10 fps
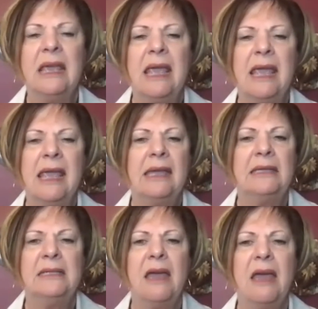
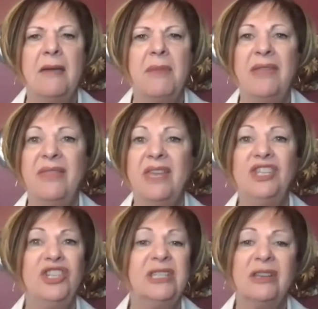And then
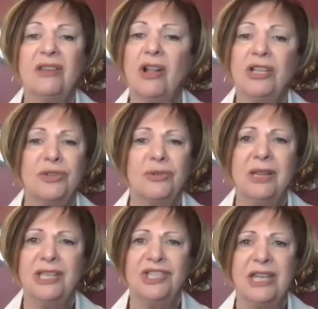just the
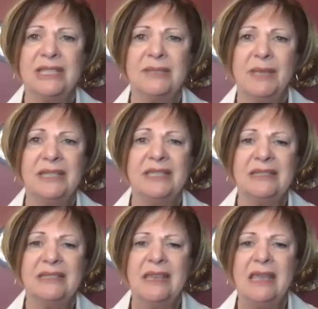cultural
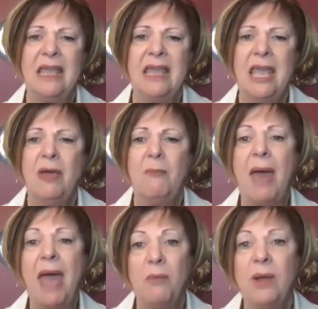adjustments.
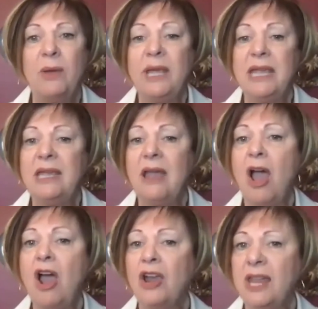But when we
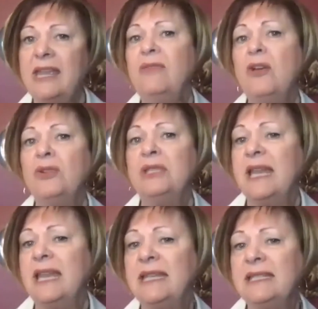are in those
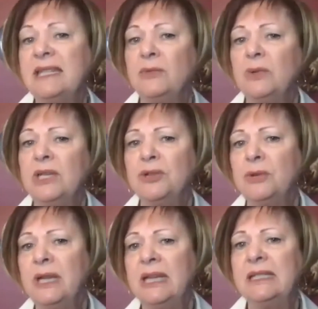settings and
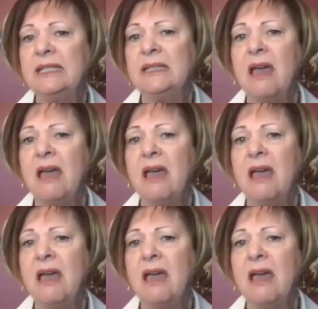retreats,